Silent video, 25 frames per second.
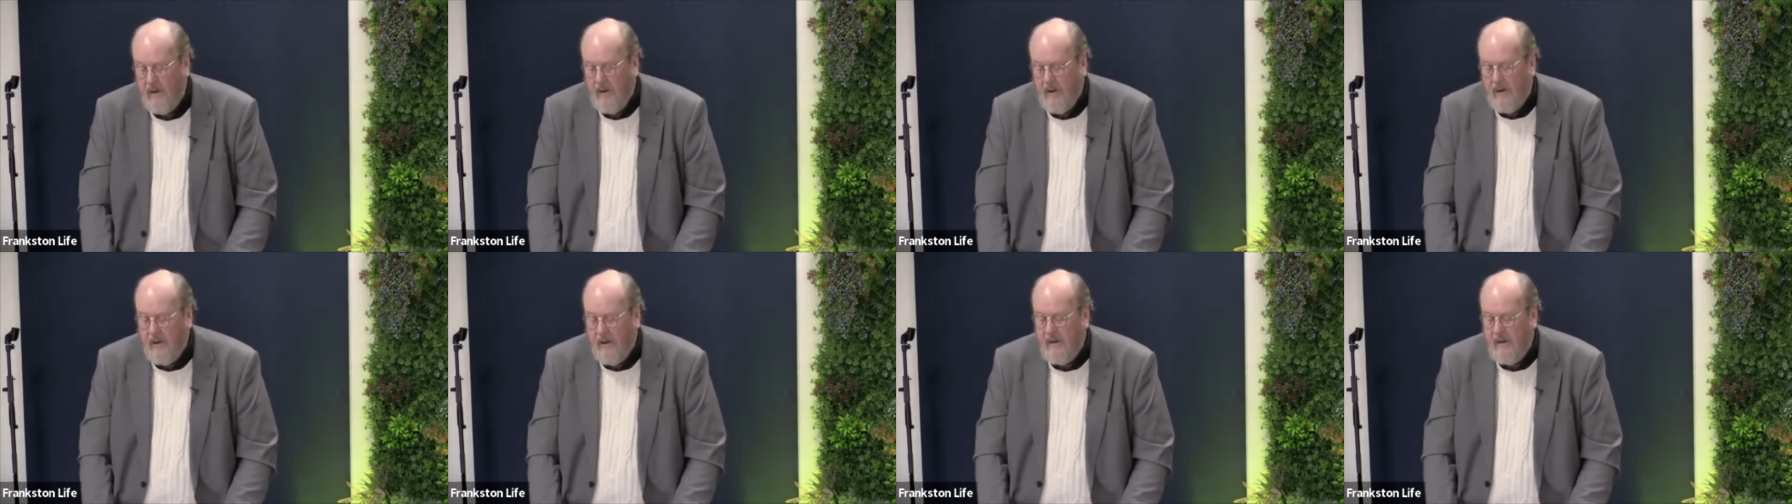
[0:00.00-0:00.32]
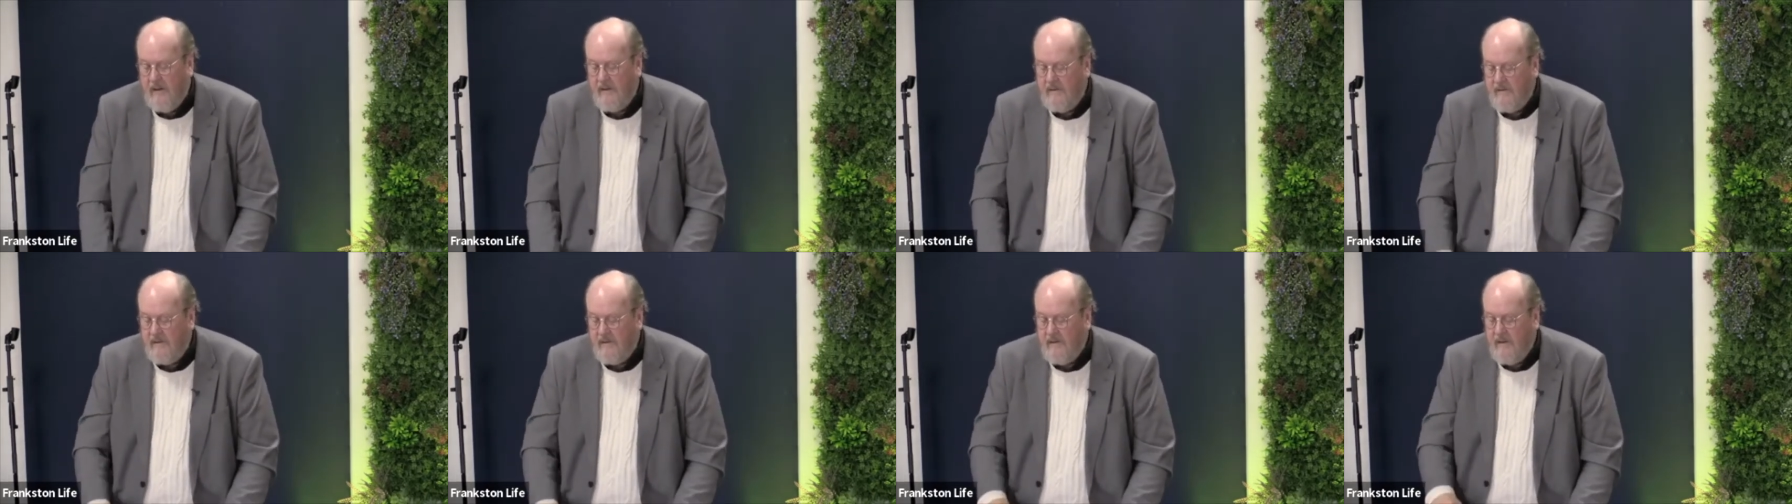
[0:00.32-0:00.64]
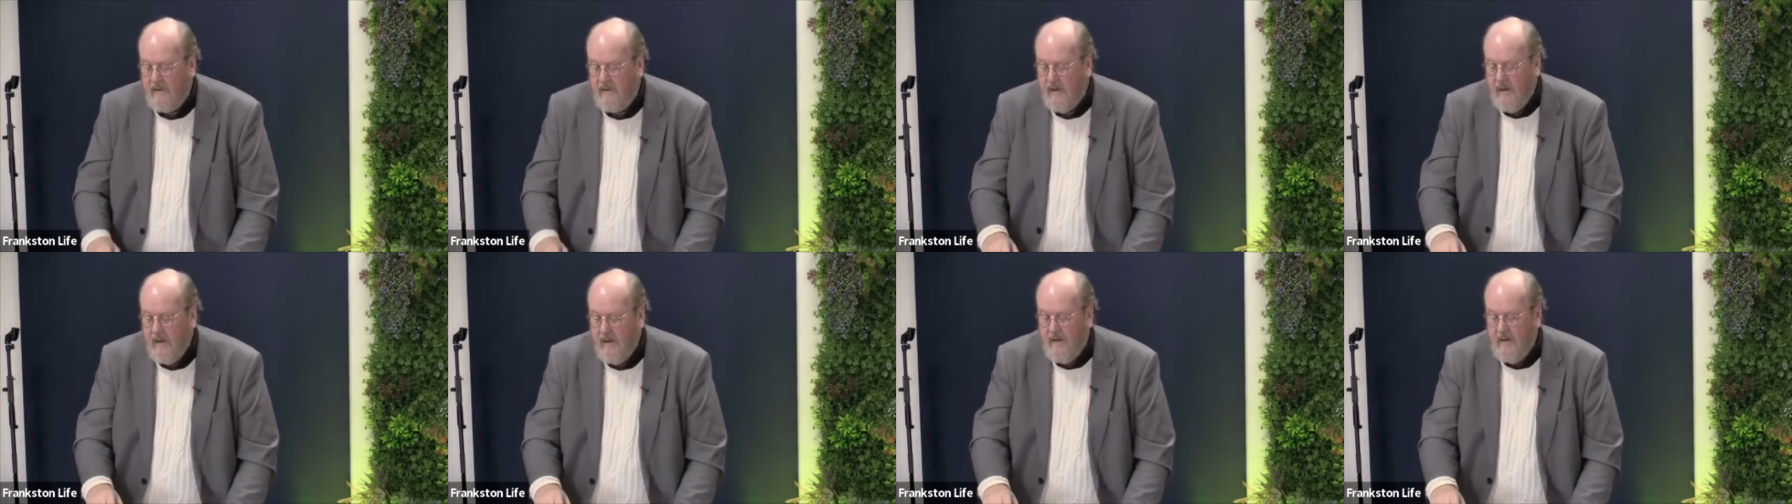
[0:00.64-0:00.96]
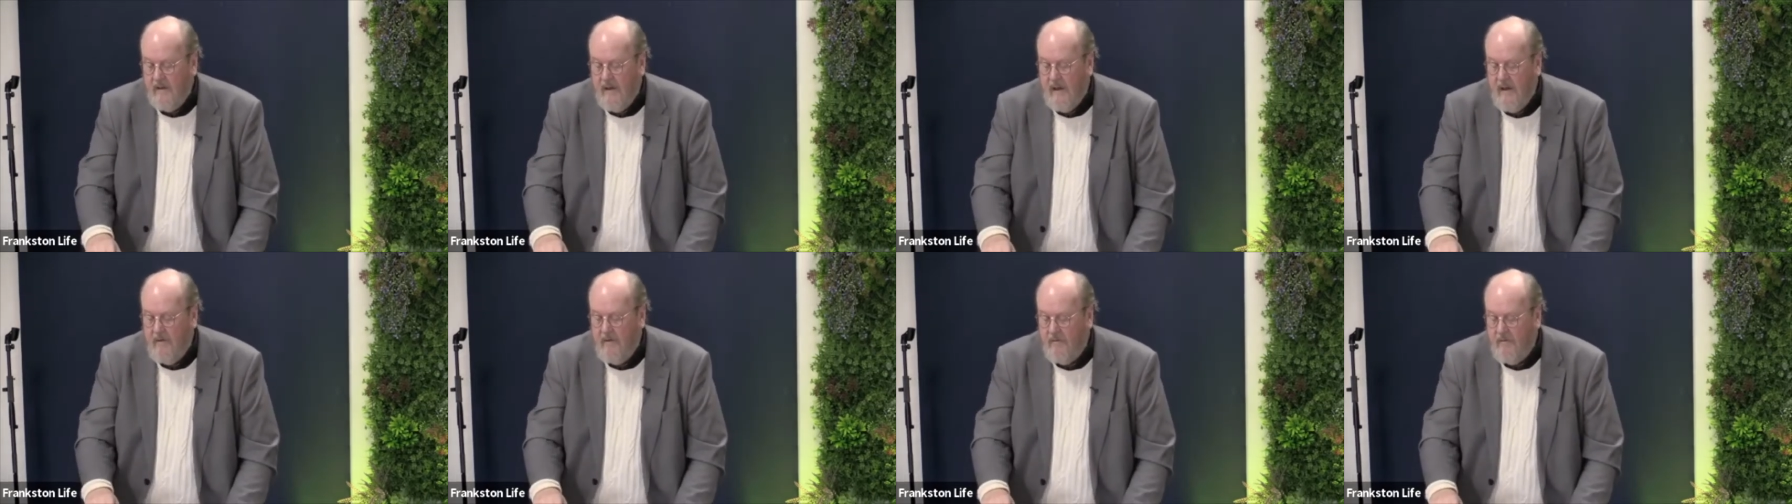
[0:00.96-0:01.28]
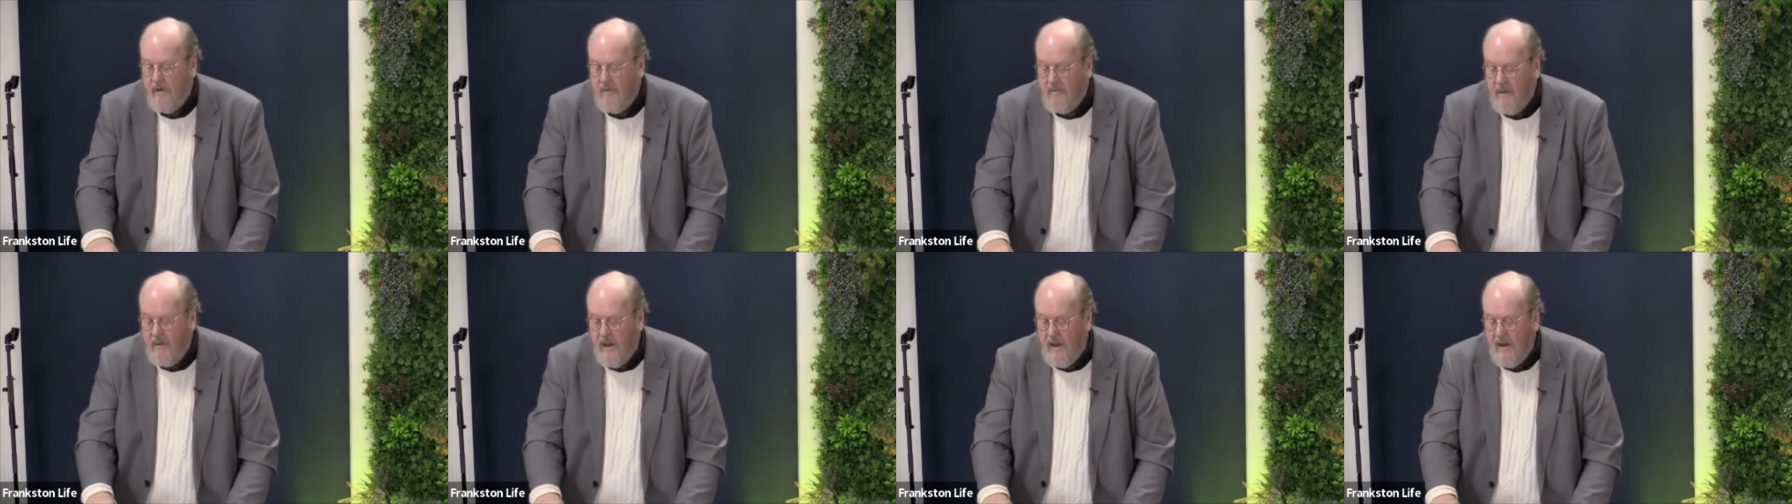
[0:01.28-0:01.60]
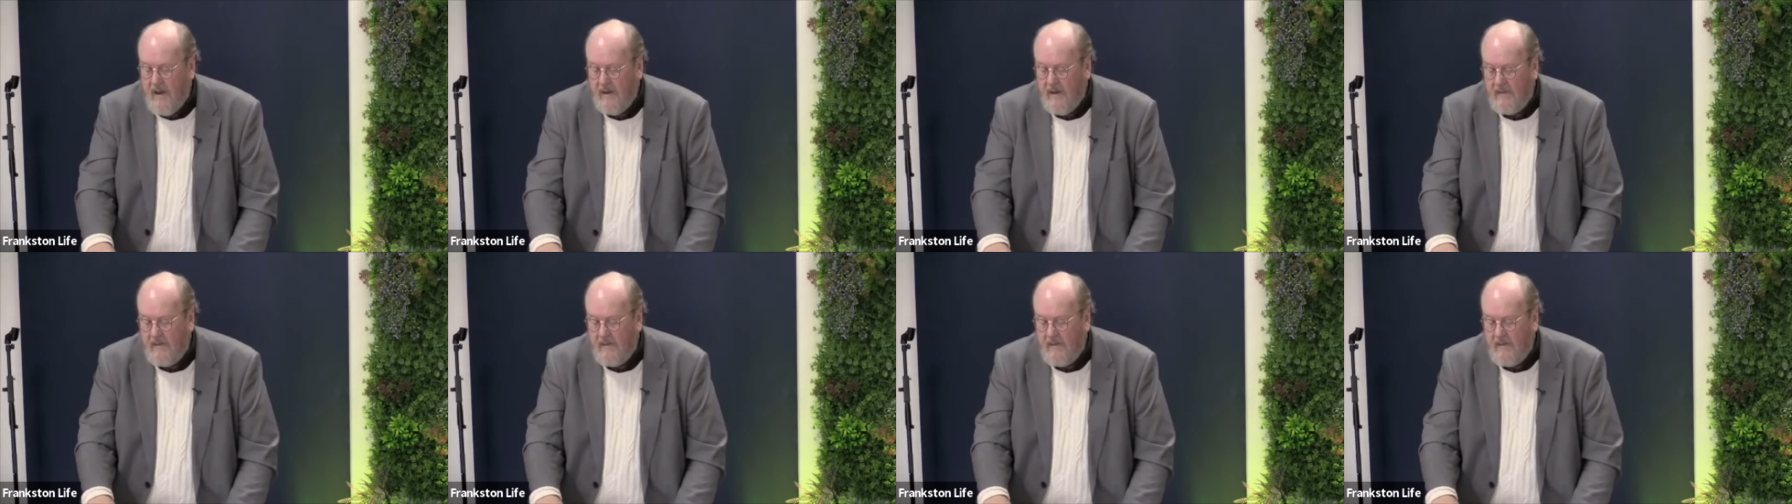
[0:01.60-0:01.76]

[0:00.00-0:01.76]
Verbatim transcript: Let us, every man,